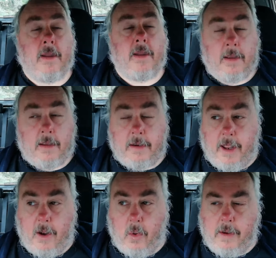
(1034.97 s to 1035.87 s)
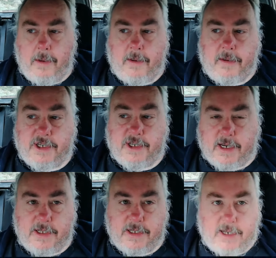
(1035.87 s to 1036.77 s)
Now, the
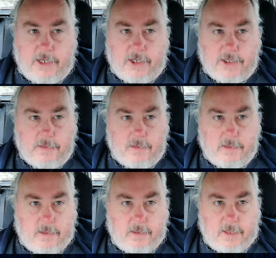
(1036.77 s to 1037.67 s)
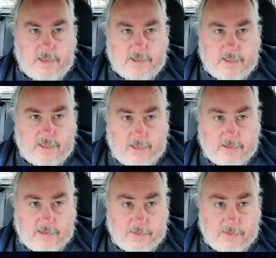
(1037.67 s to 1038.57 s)
second stage, then it
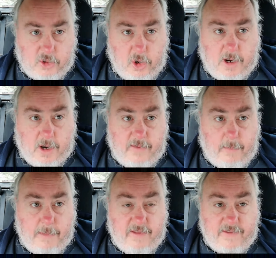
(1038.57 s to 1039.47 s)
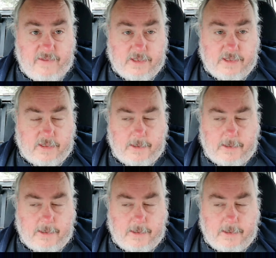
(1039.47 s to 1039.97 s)
starts becoming kind of a manifesto thing.